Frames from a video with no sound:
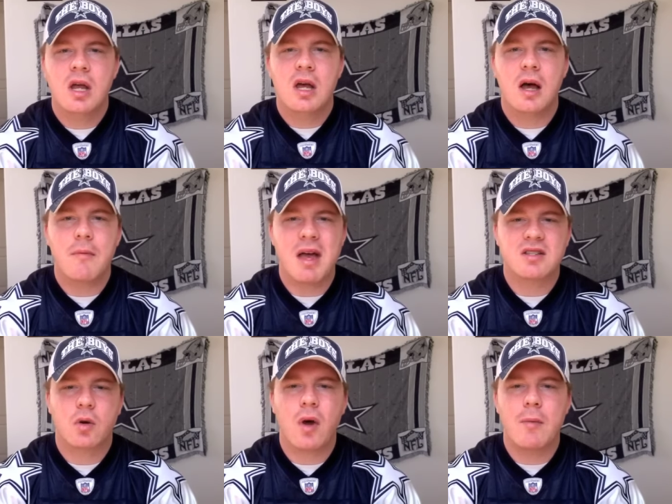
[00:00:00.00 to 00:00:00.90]
Uh,
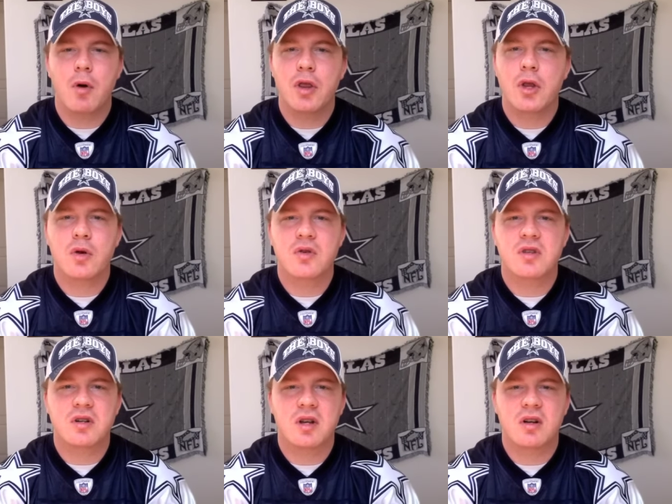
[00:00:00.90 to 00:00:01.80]
Massaquoi. Both of those
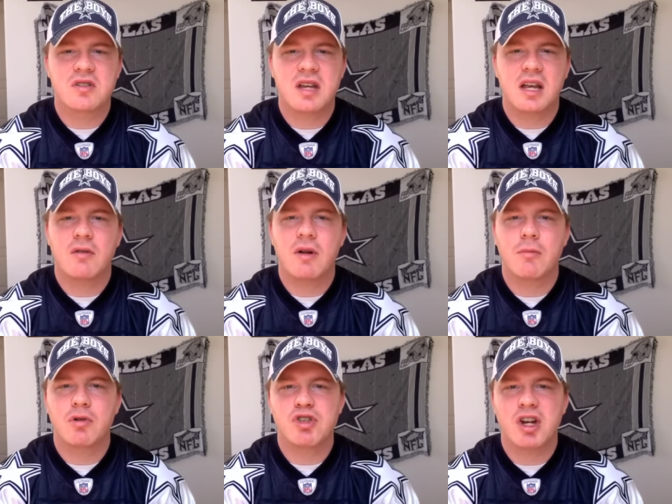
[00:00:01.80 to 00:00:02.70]
are, are second
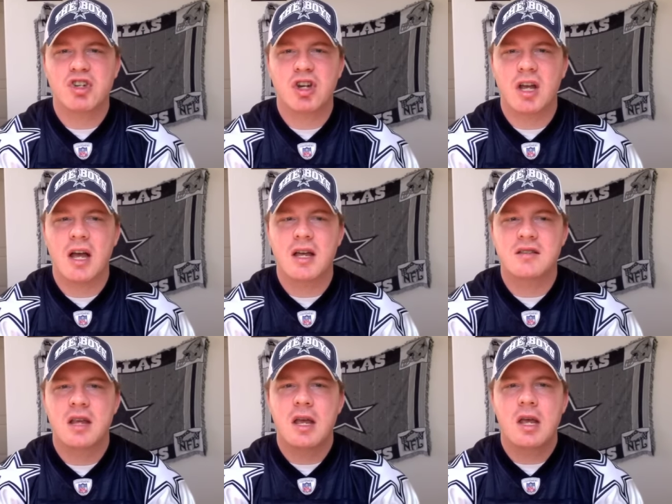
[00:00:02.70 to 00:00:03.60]
round projection
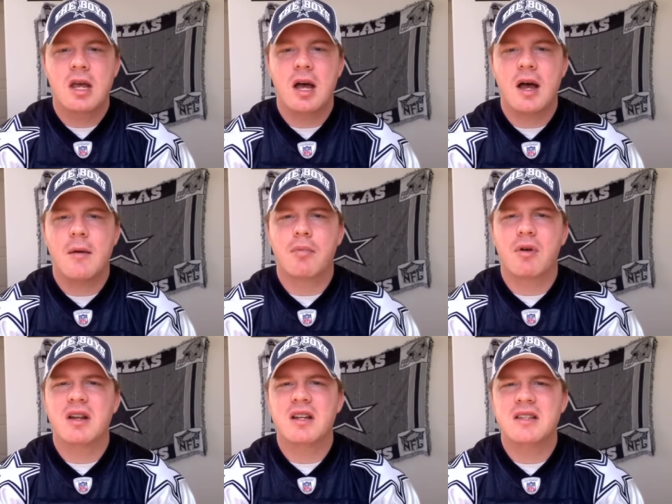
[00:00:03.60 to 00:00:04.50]
guys. Uh,
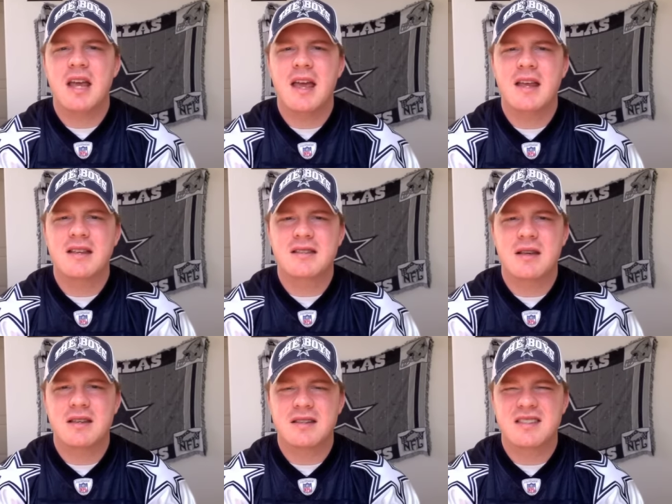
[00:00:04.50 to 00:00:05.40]
Brandon Tate is,
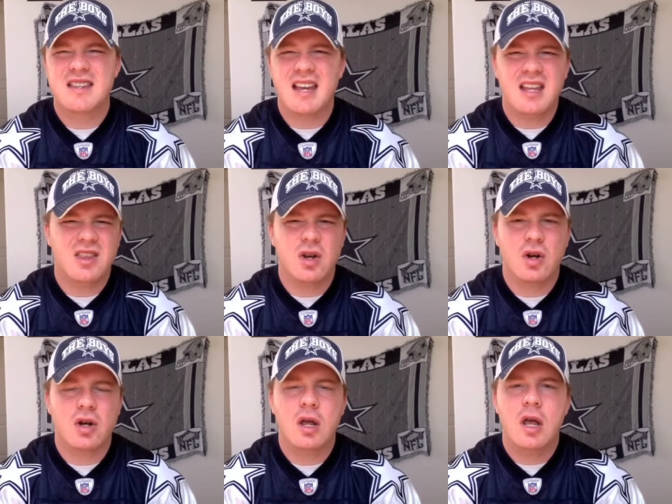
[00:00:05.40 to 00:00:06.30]
is second,
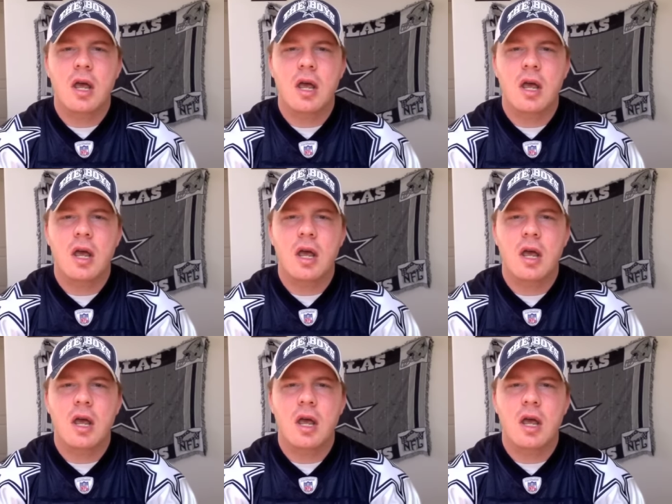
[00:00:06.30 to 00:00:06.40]
third.